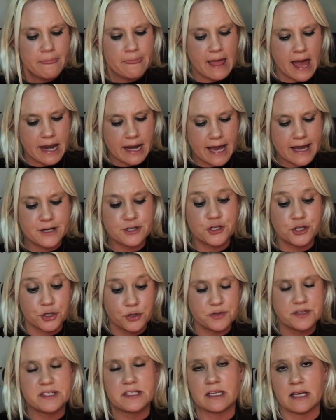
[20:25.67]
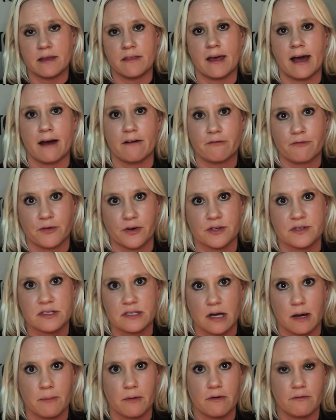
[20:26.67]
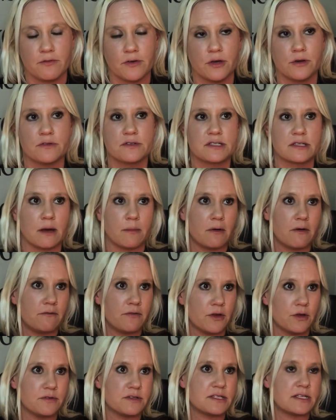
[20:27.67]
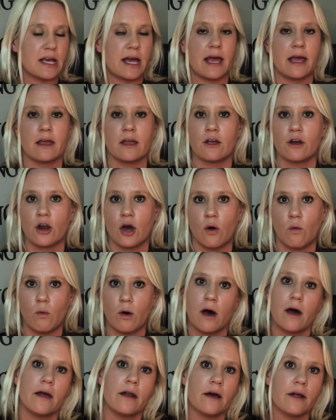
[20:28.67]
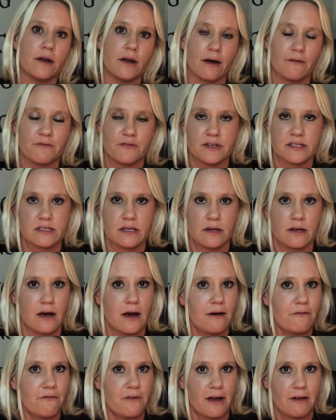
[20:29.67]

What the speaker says: And I do see that for some of you saying, you know what, enough is enough.